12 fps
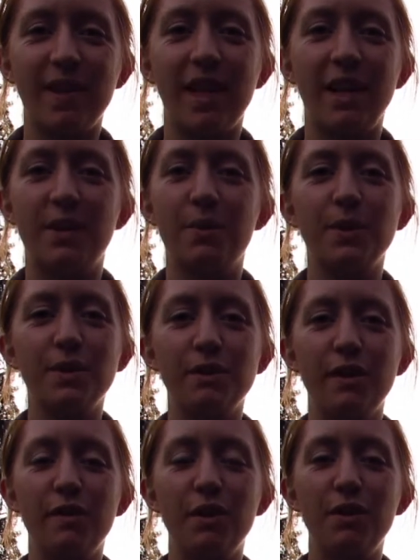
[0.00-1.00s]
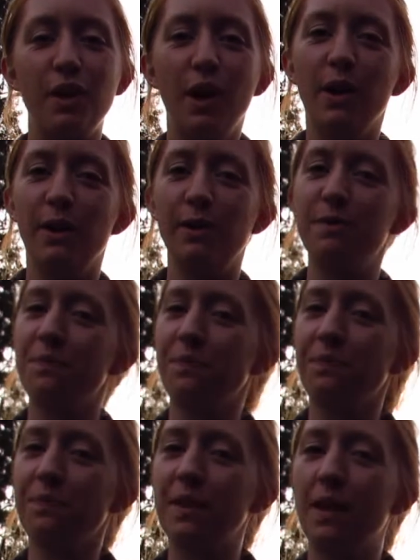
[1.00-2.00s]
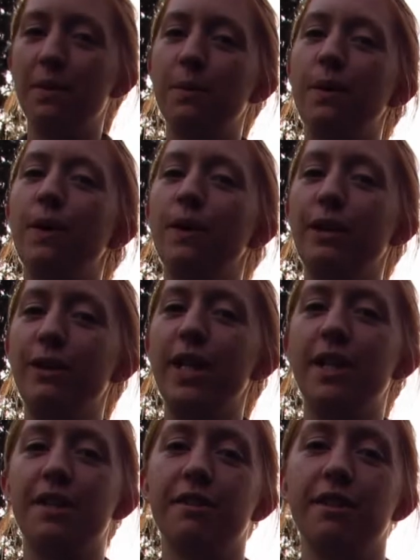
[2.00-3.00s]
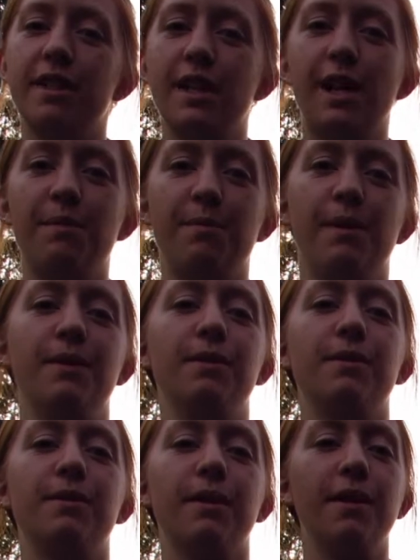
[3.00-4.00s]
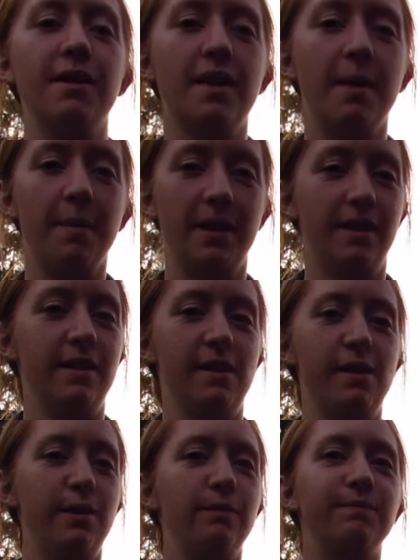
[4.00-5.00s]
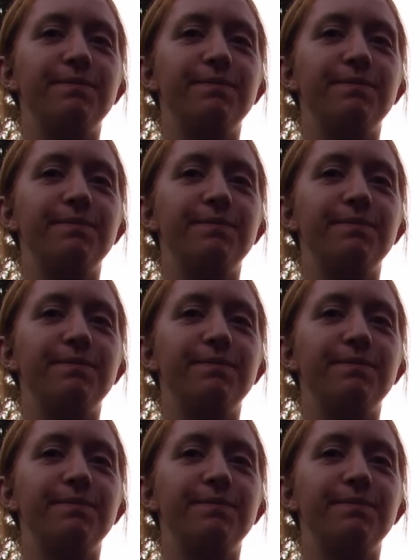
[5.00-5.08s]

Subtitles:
And I wonder if you know what creature a tadpole grows up into.